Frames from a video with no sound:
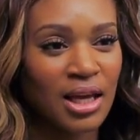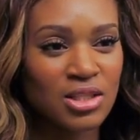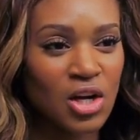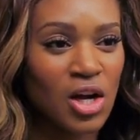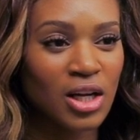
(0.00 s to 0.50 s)
is
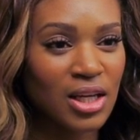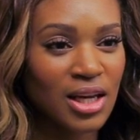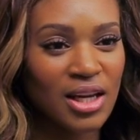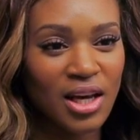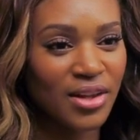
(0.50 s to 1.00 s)
curly
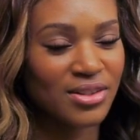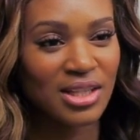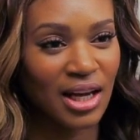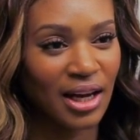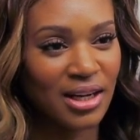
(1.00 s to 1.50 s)
and the other
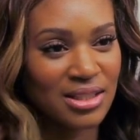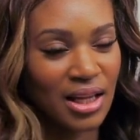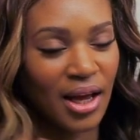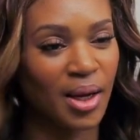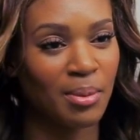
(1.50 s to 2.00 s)
side is
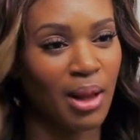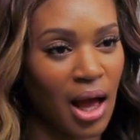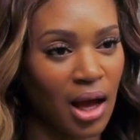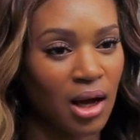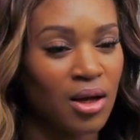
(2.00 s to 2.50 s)
like
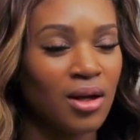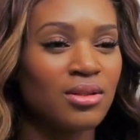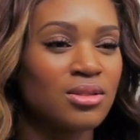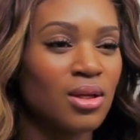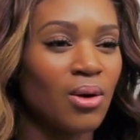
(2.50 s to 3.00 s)
blah.
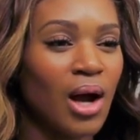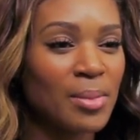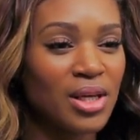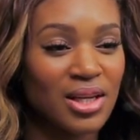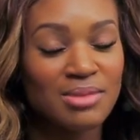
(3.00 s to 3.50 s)
So, I
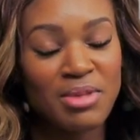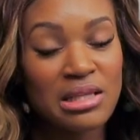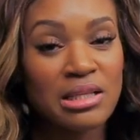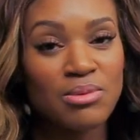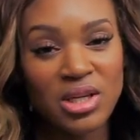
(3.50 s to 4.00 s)
mean, that's
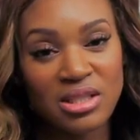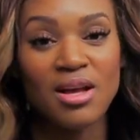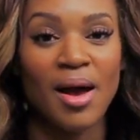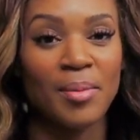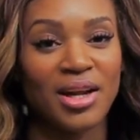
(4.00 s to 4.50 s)
basically what just
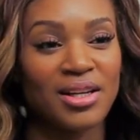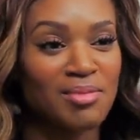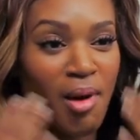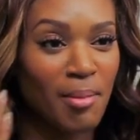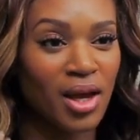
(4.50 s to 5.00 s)
happened. I
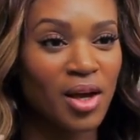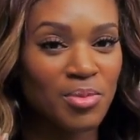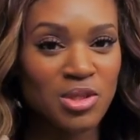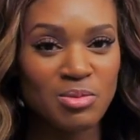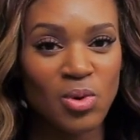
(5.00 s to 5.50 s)
did my makeup
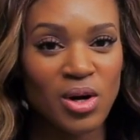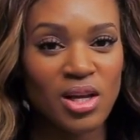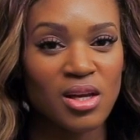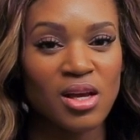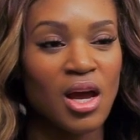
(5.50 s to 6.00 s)
this
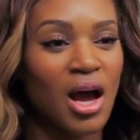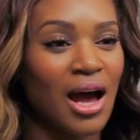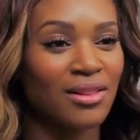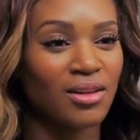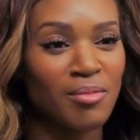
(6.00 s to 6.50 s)
morning.
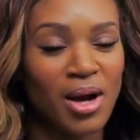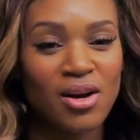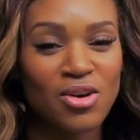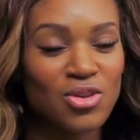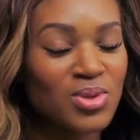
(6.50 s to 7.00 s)
I thought my
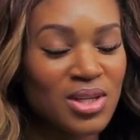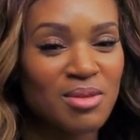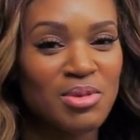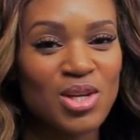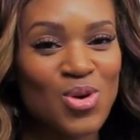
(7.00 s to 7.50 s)
curls were going
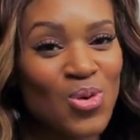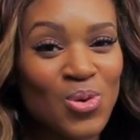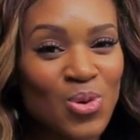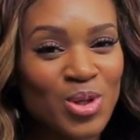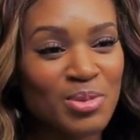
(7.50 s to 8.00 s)
to be
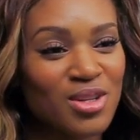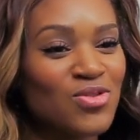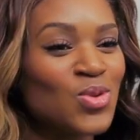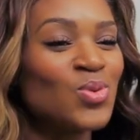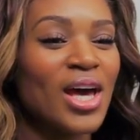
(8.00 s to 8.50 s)
cool. It's been a
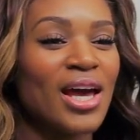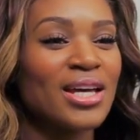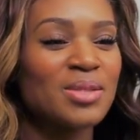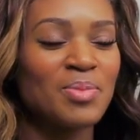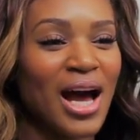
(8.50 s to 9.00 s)
few
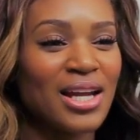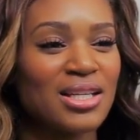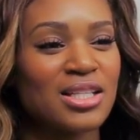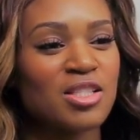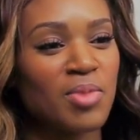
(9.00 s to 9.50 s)
days, but I
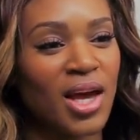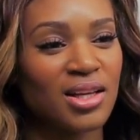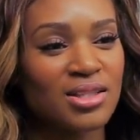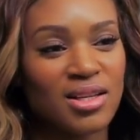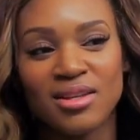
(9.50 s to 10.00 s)
didn't
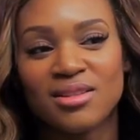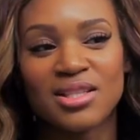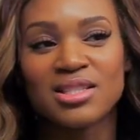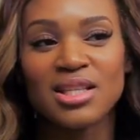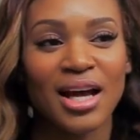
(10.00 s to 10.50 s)
expect
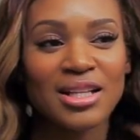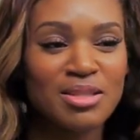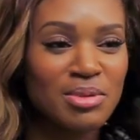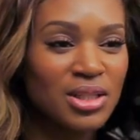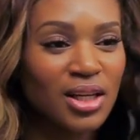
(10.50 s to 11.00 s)
this side
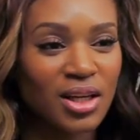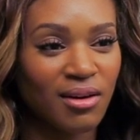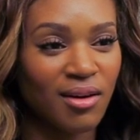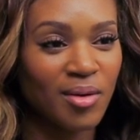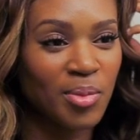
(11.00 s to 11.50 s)
to be looking
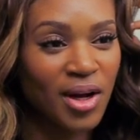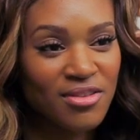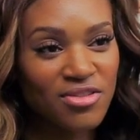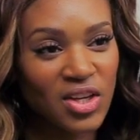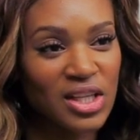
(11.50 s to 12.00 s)
all
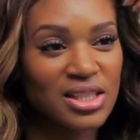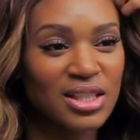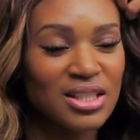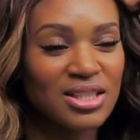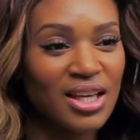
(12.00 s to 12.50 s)
perfect
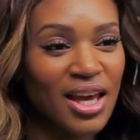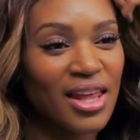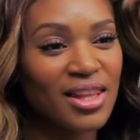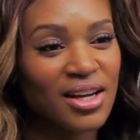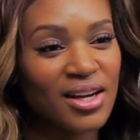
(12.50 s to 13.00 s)
and
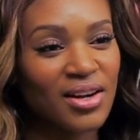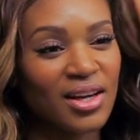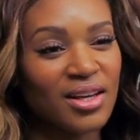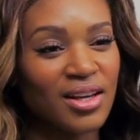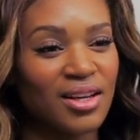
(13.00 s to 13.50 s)
together.
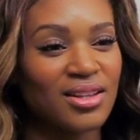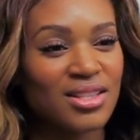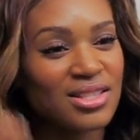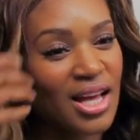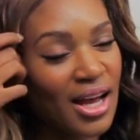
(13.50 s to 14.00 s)
And
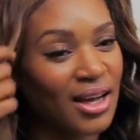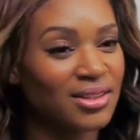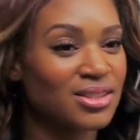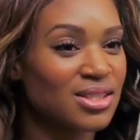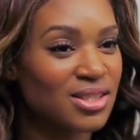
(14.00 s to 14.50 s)
this
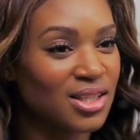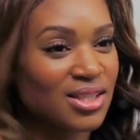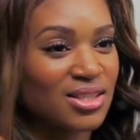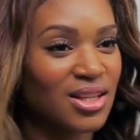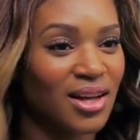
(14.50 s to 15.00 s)
side just,
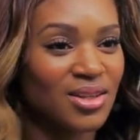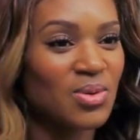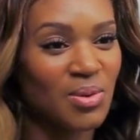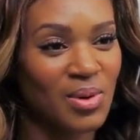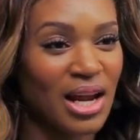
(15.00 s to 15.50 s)
it's not
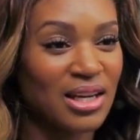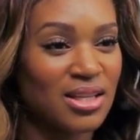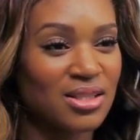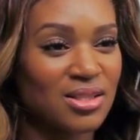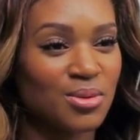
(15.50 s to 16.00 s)
doing what I
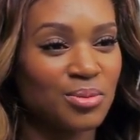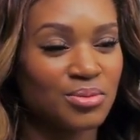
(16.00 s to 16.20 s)
needed to.